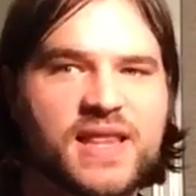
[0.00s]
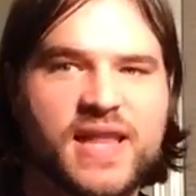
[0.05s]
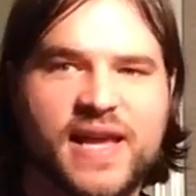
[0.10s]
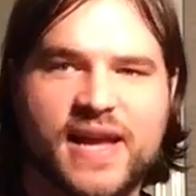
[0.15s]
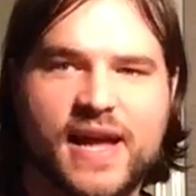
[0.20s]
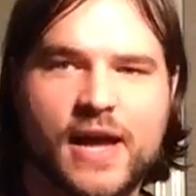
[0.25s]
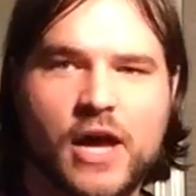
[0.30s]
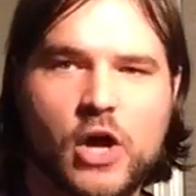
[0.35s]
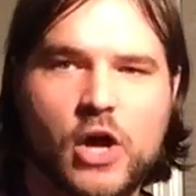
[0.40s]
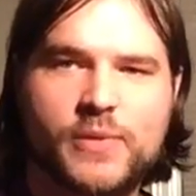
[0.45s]
Like
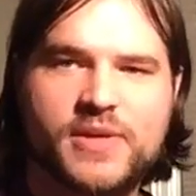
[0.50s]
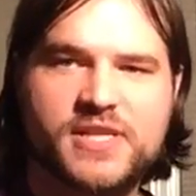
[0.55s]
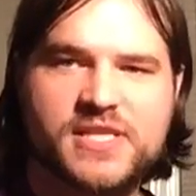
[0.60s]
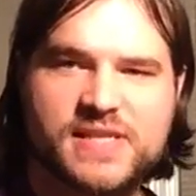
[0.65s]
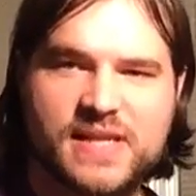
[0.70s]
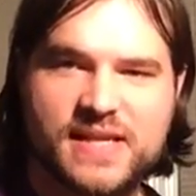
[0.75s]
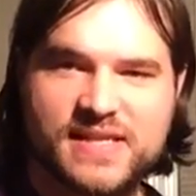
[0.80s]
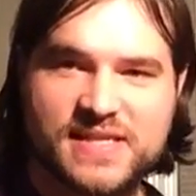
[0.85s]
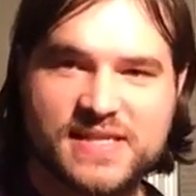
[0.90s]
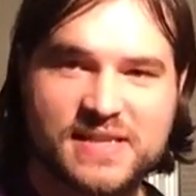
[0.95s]
I
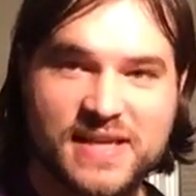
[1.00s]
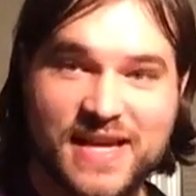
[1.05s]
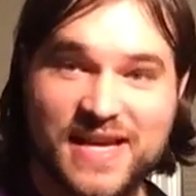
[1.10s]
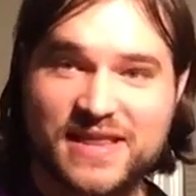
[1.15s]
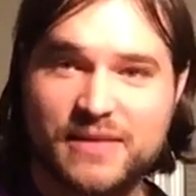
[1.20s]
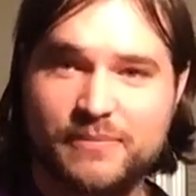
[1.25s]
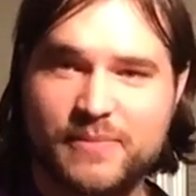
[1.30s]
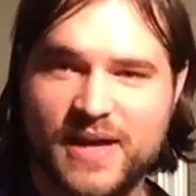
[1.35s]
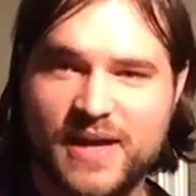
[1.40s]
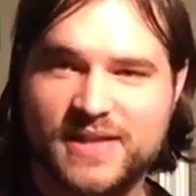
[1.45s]
always
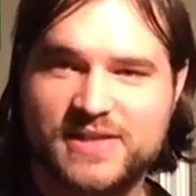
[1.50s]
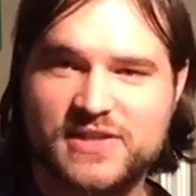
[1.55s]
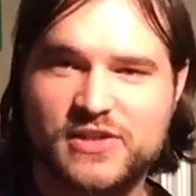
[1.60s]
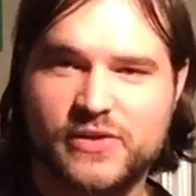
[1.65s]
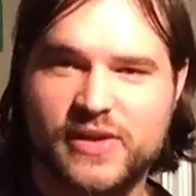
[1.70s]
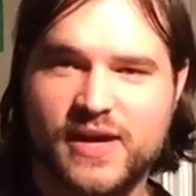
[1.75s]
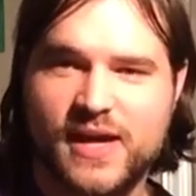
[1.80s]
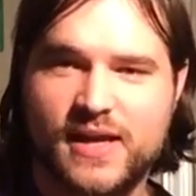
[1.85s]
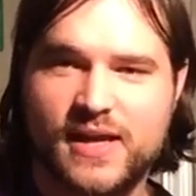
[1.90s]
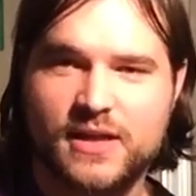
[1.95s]
hit the bass so
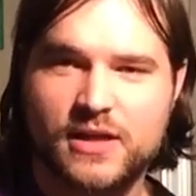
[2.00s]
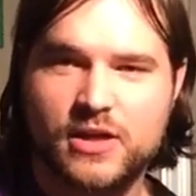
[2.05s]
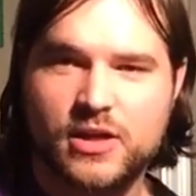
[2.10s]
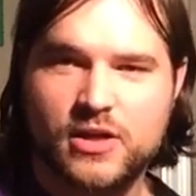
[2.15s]
that